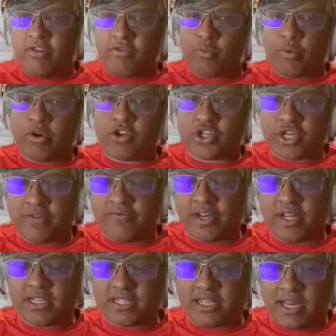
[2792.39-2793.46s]
is we're
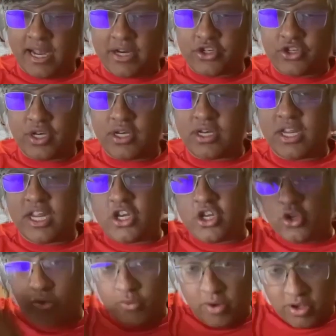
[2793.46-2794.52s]
shifting selection in
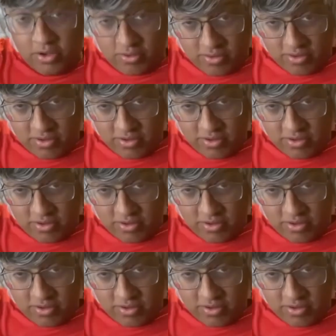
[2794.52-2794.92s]
utero.